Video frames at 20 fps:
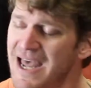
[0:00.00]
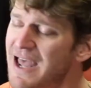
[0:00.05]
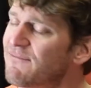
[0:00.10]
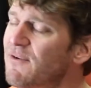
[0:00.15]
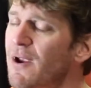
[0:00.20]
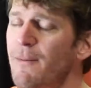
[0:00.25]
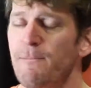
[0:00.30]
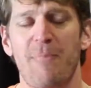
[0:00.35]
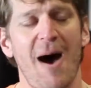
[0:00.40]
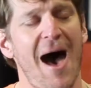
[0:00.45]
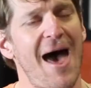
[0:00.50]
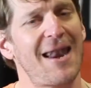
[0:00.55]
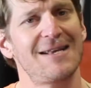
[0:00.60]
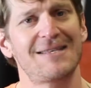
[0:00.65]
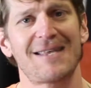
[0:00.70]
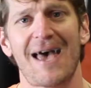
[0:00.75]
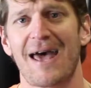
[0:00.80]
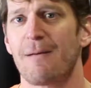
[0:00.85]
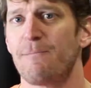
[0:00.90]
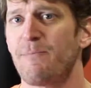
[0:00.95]
If your
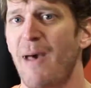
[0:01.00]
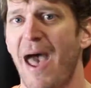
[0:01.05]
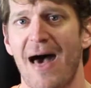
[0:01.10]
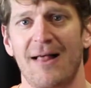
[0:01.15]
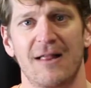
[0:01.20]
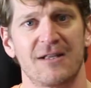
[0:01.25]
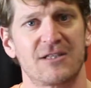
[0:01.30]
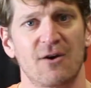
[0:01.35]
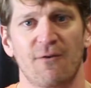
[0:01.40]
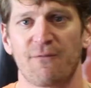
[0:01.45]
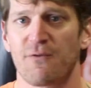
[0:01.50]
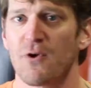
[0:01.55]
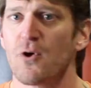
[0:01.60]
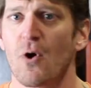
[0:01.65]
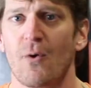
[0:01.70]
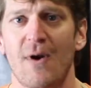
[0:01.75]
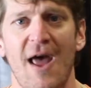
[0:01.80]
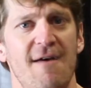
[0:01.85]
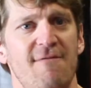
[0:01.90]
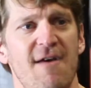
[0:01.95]
body's out of balance, or if you
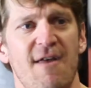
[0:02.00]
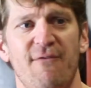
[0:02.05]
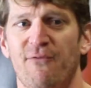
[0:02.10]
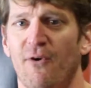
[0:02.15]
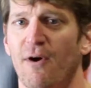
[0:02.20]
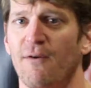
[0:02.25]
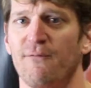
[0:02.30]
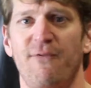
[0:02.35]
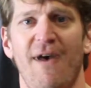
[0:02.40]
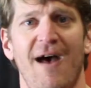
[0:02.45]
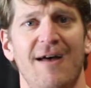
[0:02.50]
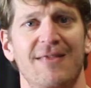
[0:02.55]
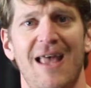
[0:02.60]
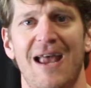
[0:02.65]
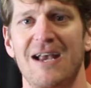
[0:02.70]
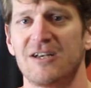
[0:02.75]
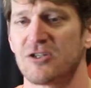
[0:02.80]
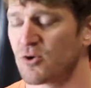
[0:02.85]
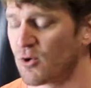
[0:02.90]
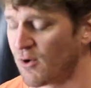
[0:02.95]
don't have a firm
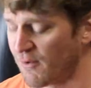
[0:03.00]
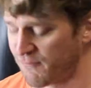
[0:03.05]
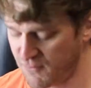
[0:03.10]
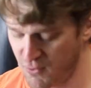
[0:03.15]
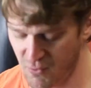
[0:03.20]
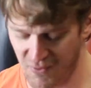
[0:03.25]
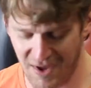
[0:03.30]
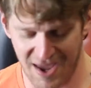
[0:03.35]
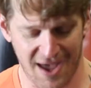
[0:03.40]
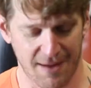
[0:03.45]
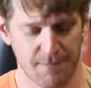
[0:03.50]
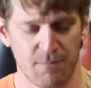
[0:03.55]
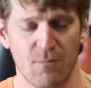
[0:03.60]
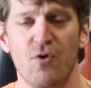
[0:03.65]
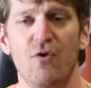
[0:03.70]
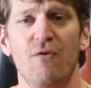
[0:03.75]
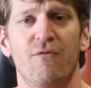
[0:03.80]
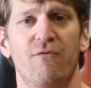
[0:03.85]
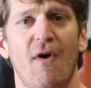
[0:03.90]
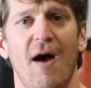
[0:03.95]
foundation, or if you can't
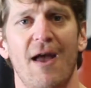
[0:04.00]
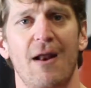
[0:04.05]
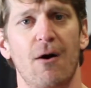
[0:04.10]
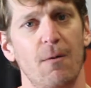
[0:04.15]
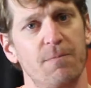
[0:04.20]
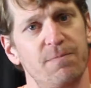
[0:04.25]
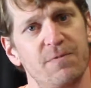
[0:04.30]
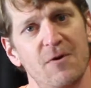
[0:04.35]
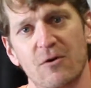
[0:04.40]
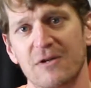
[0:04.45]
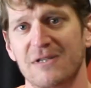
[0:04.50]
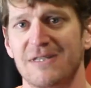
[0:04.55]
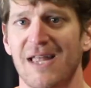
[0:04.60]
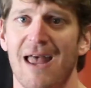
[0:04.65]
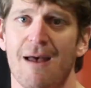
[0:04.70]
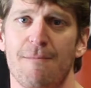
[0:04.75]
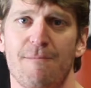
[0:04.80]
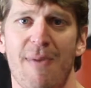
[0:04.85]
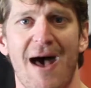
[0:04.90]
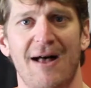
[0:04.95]
move right or
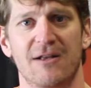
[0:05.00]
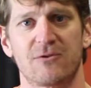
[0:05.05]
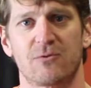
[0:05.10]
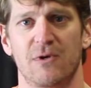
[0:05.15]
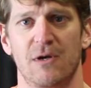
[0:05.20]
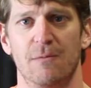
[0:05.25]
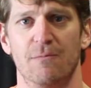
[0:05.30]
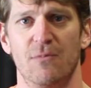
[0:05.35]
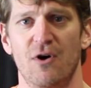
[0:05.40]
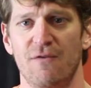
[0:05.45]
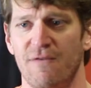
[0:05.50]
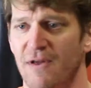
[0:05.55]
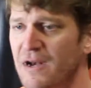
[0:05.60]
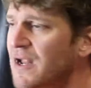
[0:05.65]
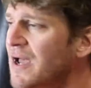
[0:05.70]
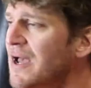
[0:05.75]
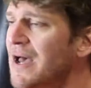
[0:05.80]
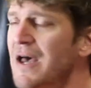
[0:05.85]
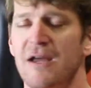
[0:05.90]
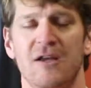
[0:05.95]
stay in balance when you're moving,
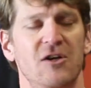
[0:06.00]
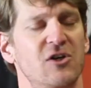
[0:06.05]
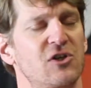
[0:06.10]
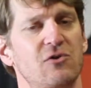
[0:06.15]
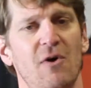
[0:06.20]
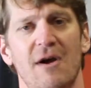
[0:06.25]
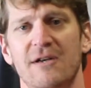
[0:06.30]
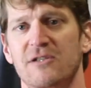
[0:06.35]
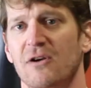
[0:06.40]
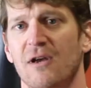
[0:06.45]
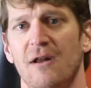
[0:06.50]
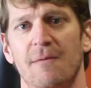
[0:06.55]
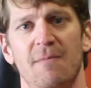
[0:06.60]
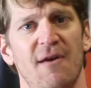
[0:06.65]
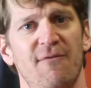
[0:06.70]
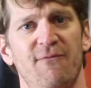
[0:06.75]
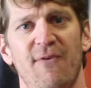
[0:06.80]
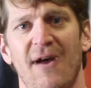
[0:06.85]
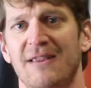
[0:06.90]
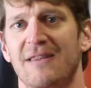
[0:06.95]
your strikes are going to
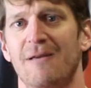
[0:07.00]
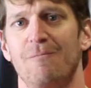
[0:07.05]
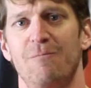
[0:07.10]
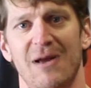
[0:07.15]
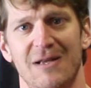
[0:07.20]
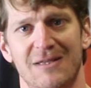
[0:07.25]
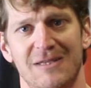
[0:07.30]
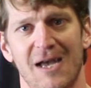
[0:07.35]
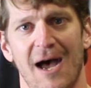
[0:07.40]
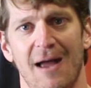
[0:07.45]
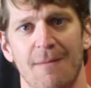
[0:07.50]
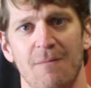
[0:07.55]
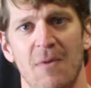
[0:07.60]
be affected big time.